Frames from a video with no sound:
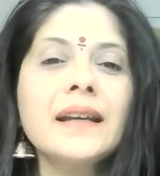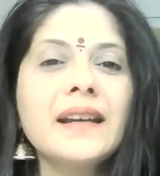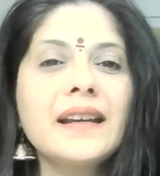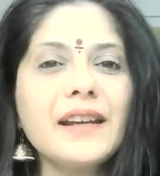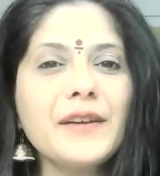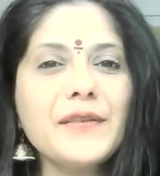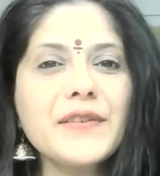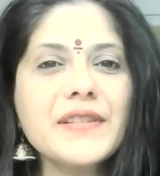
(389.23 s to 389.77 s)

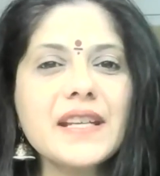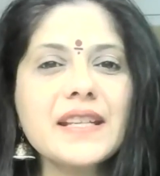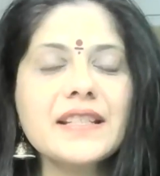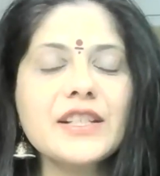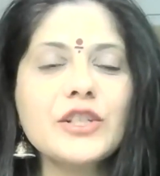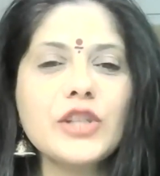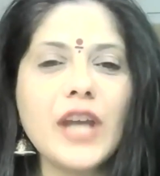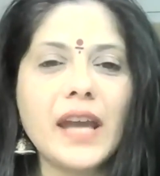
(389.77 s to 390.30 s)
Glyphs is
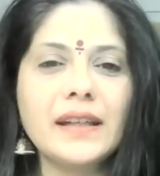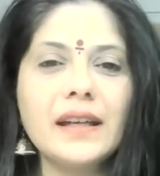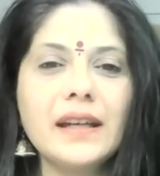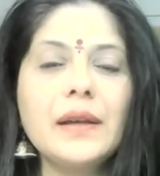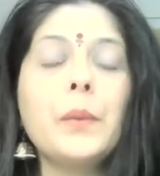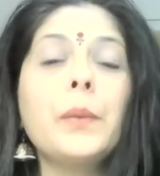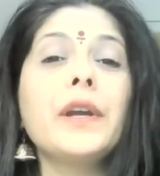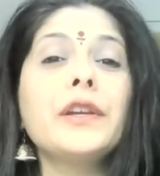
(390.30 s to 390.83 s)
a channel
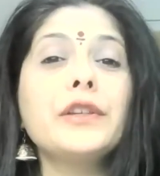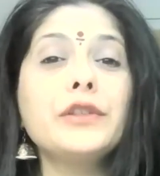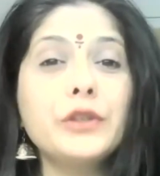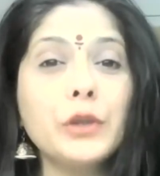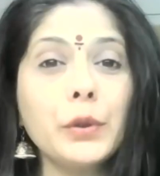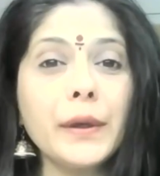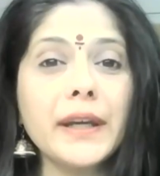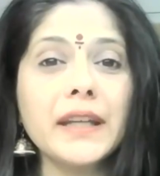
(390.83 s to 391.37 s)
where
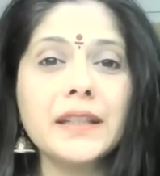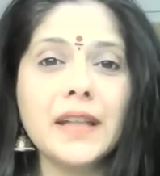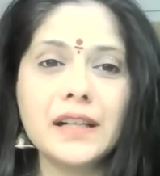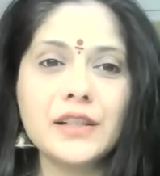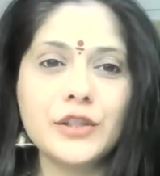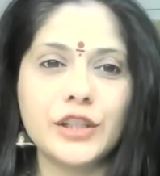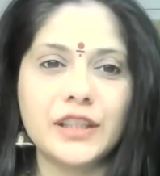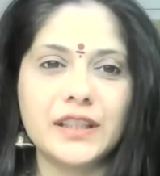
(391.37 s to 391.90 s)
you
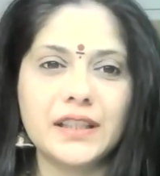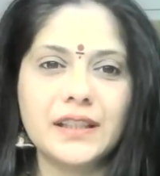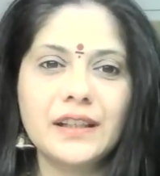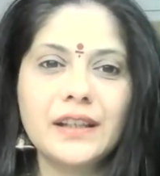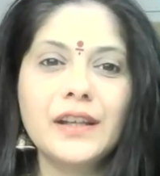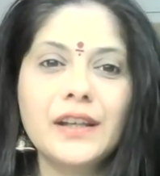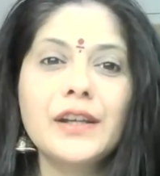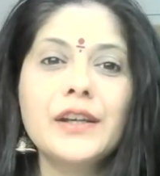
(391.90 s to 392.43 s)
indulge in
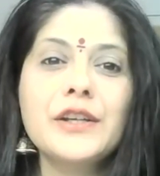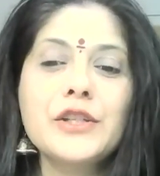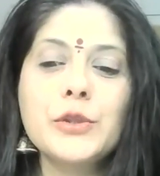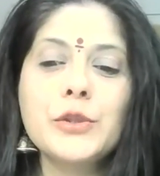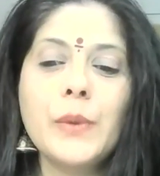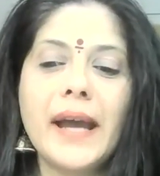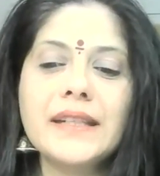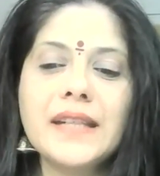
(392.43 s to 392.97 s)

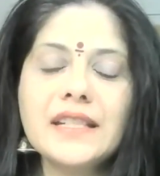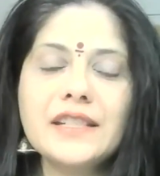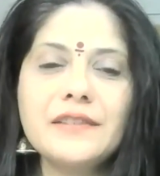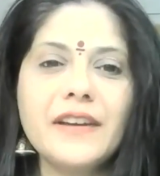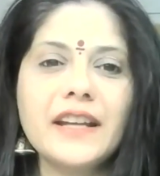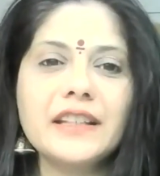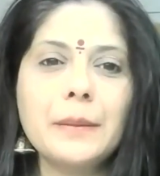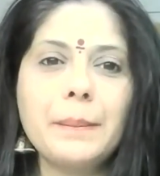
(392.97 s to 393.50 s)
to
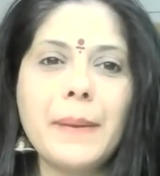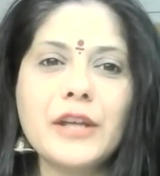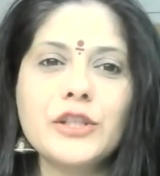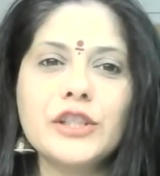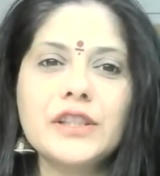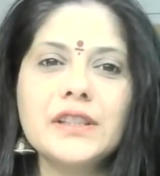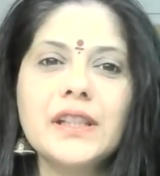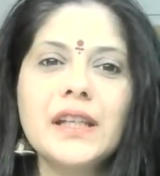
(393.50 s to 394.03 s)
identify the
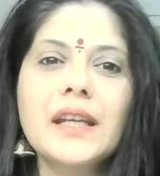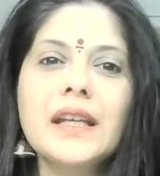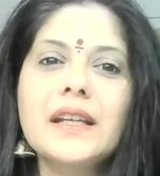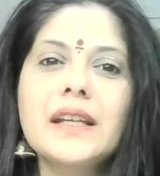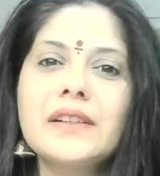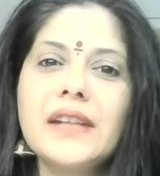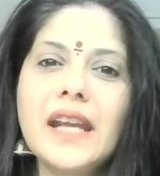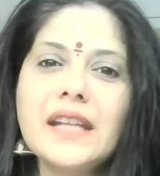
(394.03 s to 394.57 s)
passion
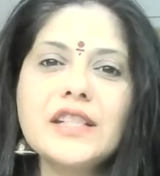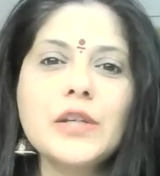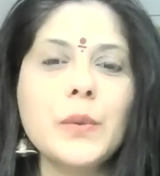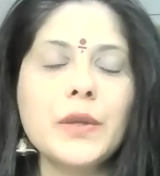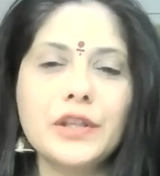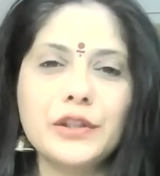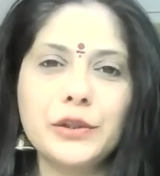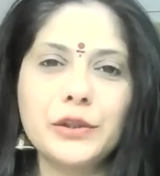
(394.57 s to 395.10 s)
created
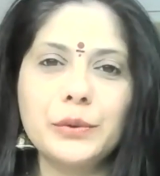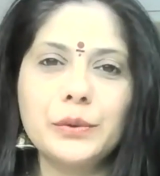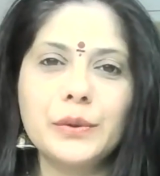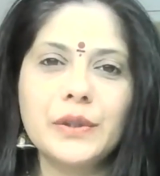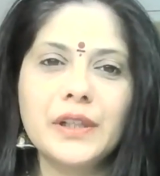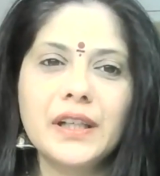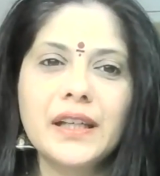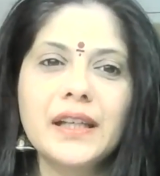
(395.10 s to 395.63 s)
within you,
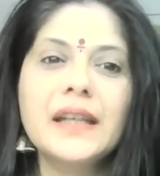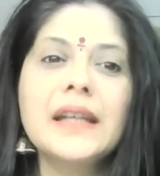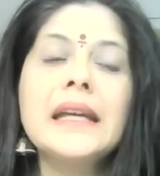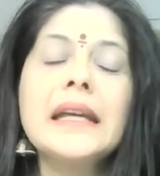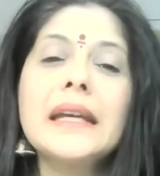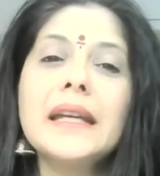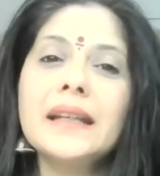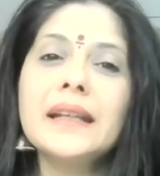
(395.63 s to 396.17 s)

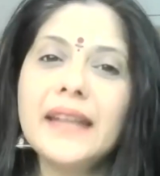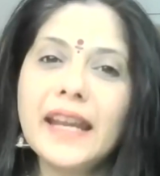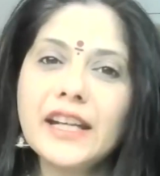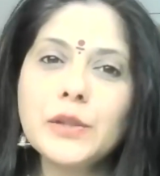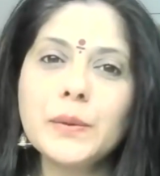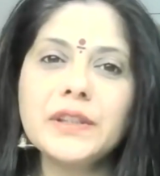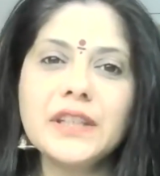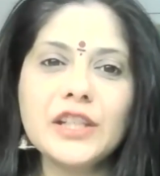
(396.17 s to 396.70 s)

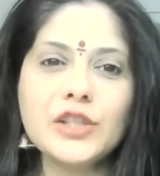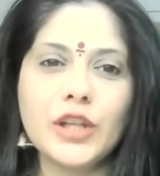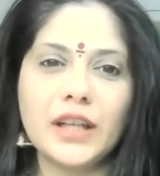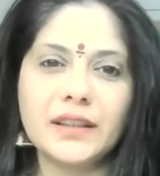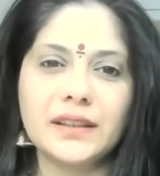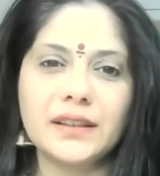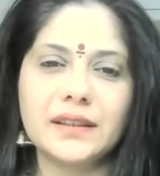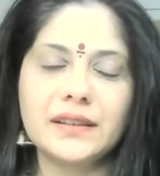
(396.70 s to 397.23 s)
connect with each
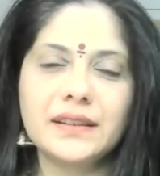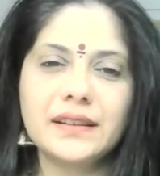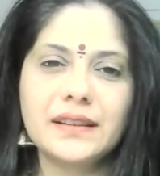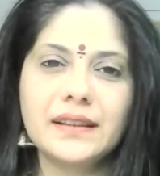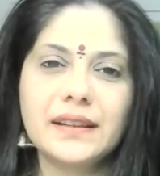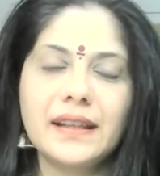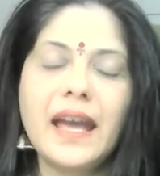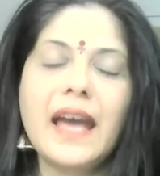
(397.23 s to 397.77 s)
other,
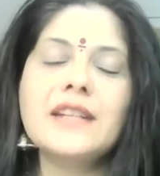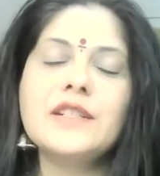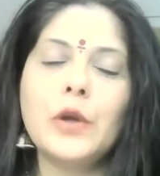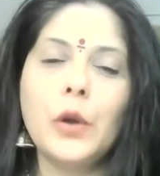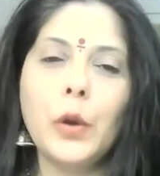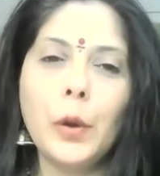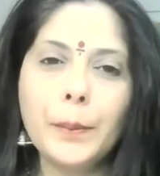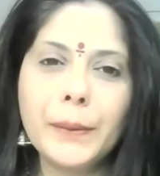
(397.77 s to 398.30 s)
and
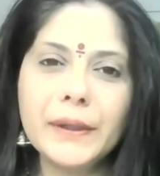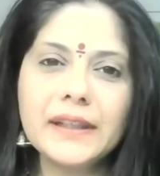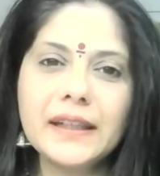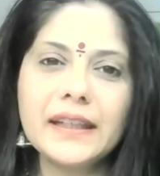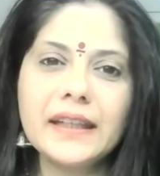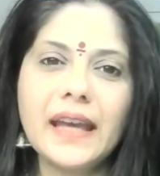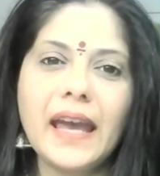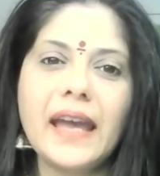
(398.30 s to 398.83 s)

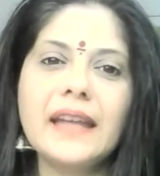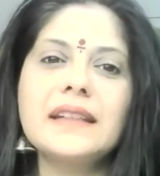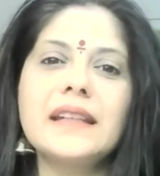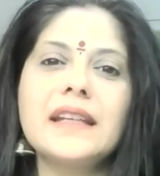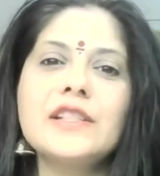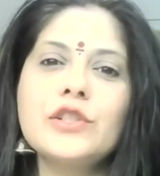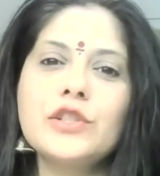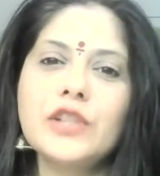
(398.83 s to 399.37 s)
openly and
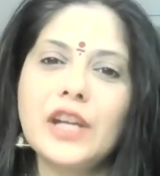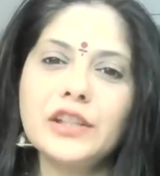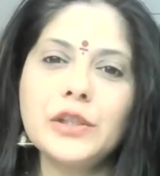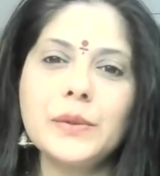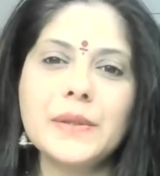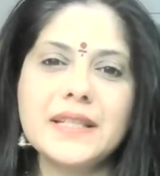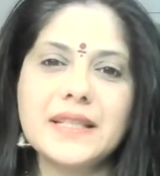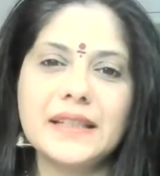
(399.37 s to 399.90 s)

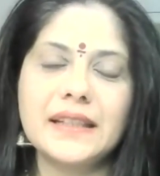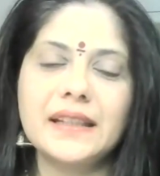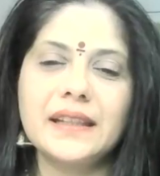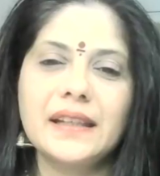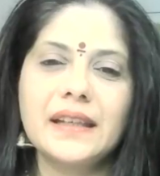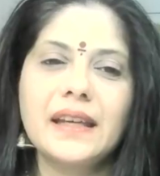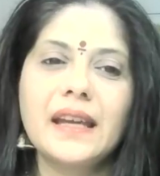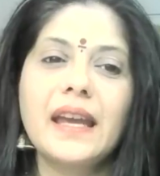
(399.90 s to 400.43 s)
ingenuously
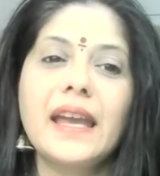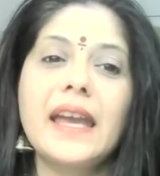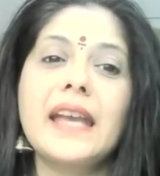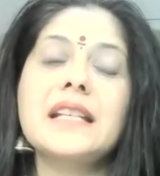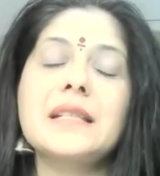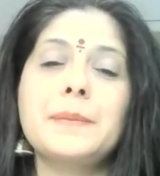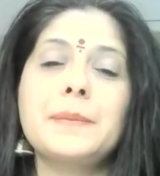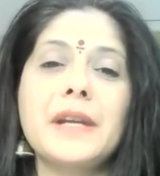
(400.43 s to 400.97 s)

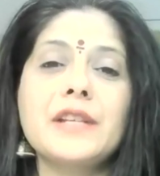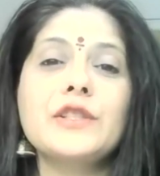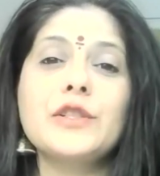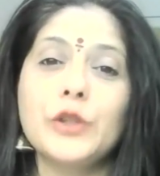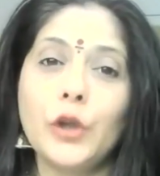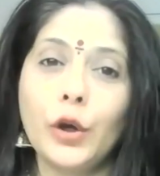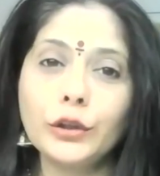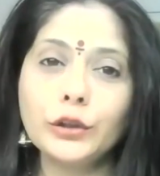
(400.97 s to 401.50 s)
express
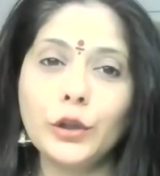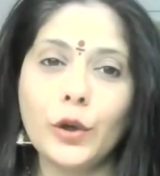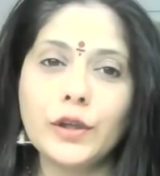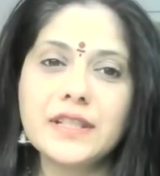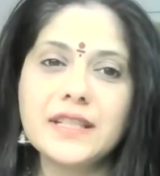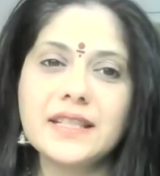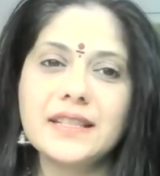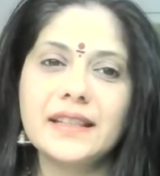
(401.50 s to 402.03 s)
your
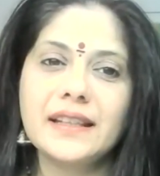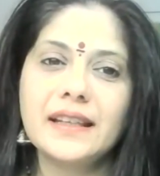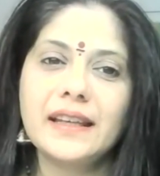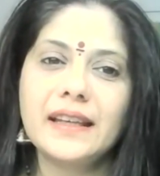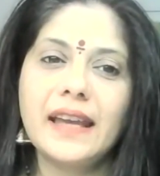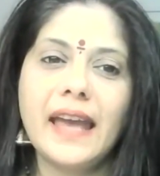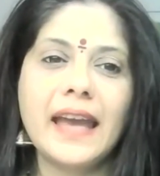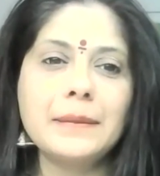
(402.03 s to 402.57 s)
thoughts
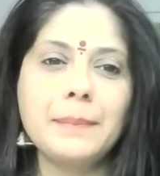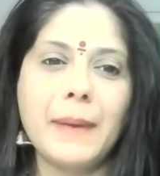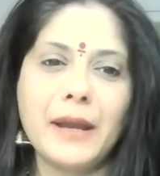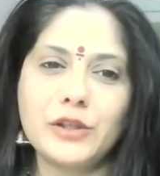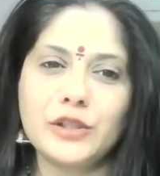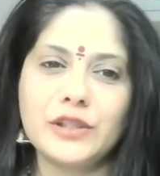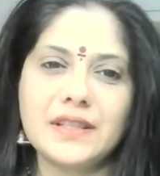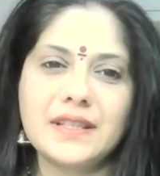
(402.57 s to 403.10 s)
and
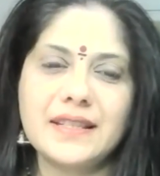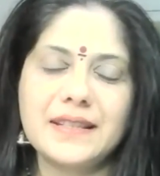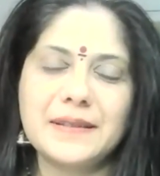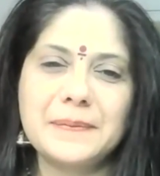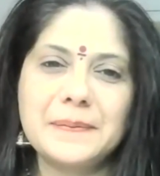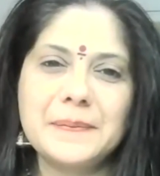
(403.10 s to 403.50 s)
passions.